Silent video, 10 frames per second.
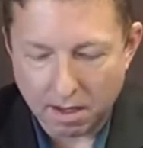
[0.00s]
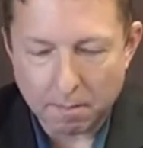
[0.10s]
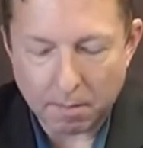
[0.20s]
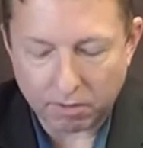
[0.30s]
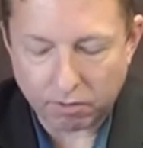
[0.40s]

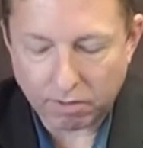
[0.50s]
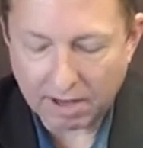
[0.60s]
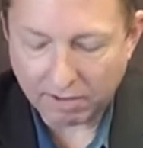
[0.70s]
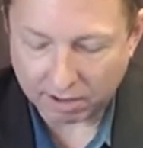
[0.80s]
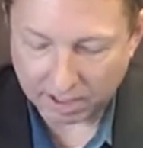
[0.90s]
But
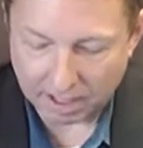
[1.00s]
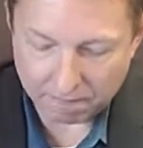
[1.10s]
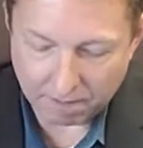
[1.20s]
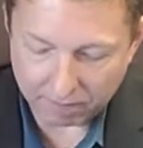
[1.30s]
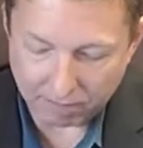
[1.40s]
strangely,
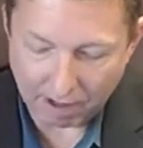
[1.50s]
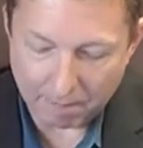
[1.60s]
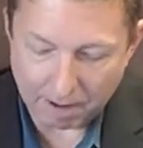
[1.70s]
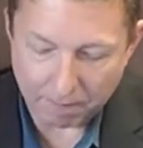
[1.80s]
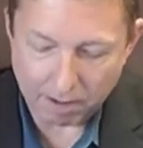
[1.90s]
if I snap
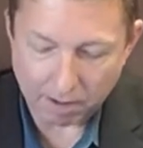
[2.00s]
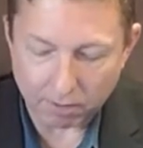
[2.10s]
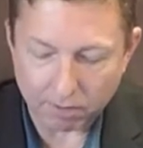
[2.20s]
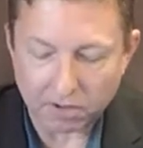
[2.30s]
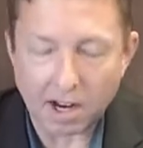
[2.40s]
my
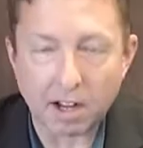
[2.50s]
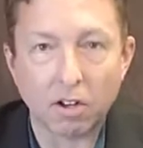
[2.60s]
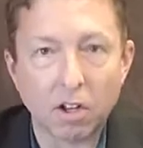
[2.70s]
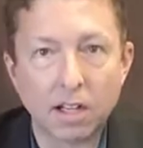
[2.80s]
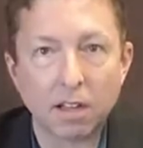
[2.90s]
fingers and take a
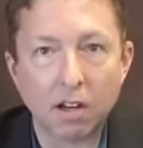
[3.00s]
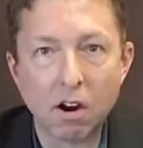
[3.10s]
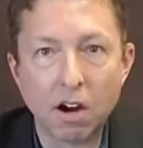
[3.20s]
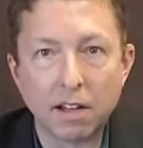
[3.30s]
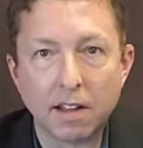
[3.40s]
look at the
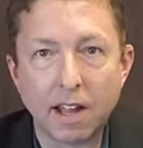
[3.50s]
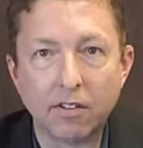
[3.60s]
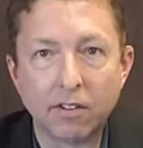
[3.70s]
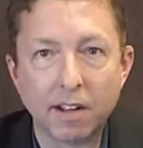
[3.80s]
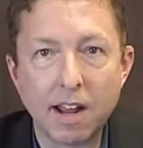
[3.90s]
card that they
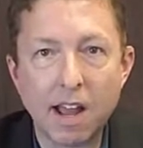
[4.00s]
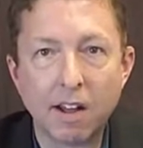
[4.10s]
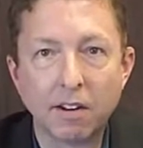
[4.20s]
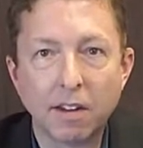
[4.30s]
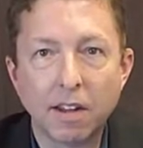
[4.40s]
slid
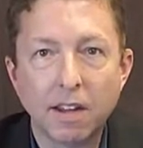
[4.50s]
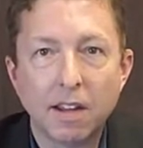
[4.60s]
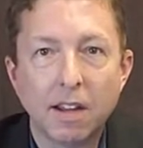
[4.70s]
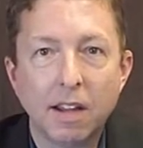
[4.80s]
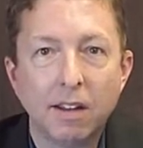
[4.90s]
out,
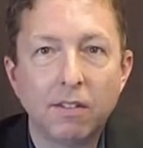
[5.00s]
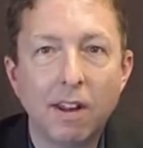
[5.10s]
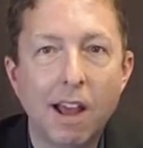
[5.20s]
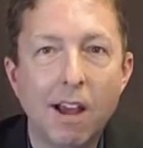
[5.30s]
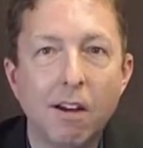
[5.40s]
it is
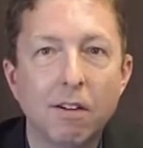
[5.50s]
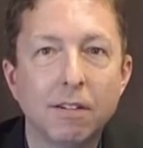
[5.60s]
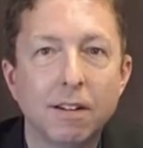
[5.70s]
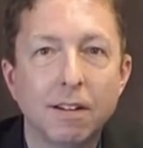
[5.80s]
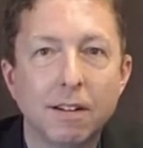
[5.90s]

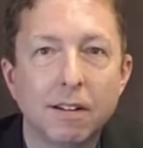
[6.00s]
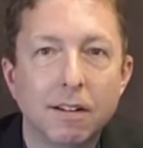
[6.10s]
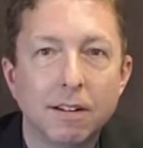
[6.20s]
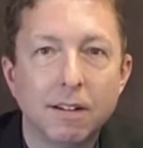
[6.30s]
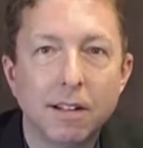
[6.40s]
now,
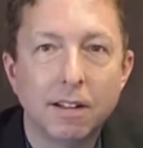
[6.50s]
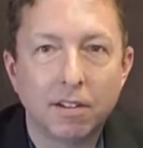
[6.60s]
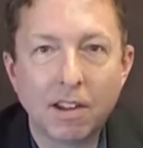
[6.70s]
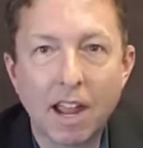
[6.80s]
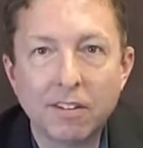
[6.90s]
in
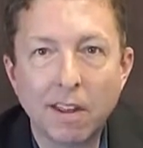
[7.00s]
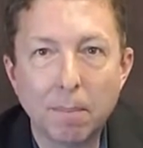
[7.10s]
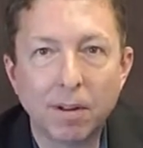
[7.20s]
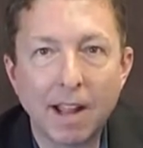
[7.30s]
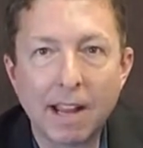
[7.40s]
this case, a
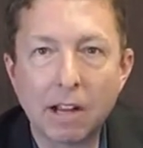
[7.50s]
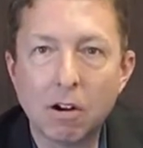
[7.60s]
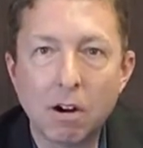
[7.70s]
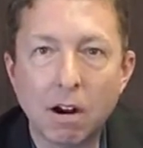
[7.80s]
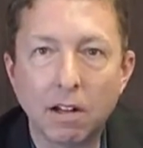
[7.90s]
blank
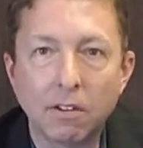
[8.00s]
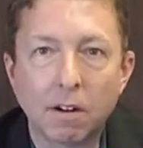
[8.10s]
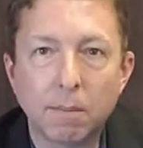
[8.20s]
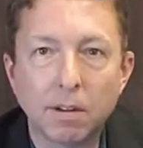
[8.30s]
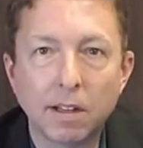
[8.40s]
card. It's a
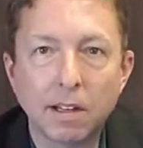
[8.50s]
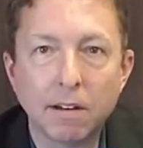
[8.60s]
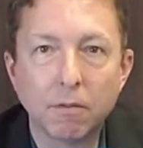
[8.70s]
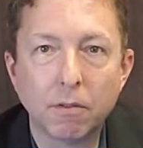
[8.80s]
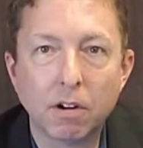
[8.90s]
completely
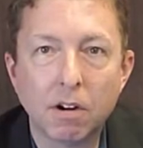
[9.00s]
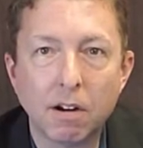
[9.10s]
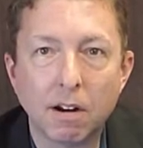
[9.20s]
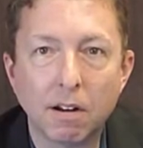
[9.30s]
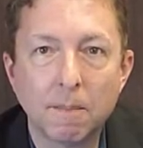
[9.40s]
different
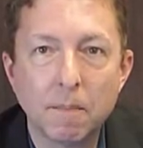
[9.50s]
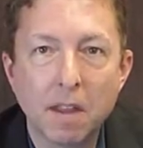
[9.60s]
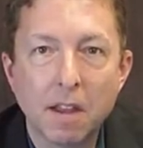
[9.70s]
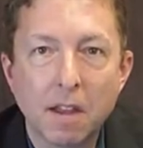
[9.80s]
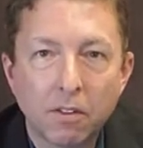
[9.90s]
card.
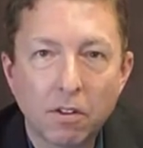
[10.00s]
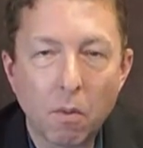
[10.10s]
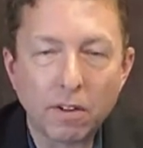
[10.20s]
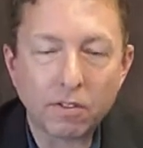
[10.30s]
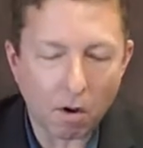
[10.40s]
So
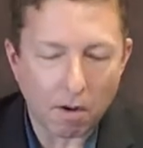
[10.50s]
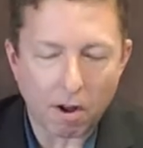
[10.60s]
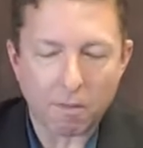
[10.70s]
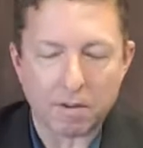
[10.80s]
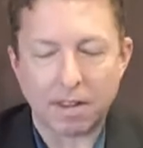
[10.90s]
what's going
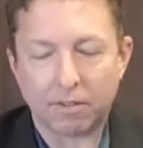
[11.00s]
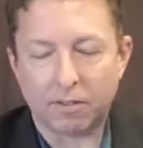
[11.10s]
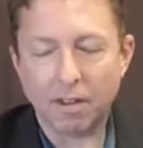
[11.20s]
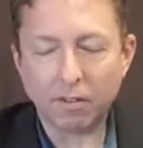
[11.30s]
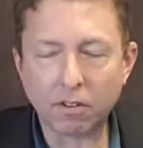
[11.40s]
on with this?
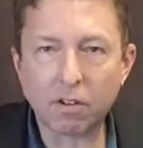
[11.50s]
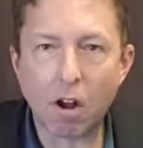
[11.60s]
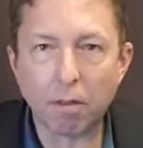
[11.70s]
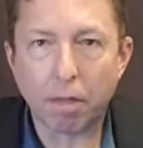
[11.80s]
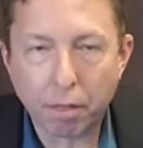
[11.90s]
This is
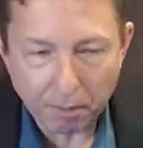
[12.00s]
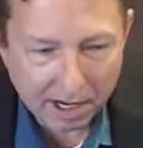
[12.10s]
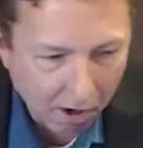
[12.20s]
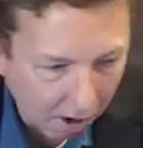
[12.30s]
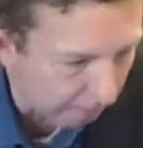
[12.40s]
called
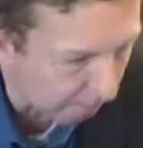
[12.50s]
3-card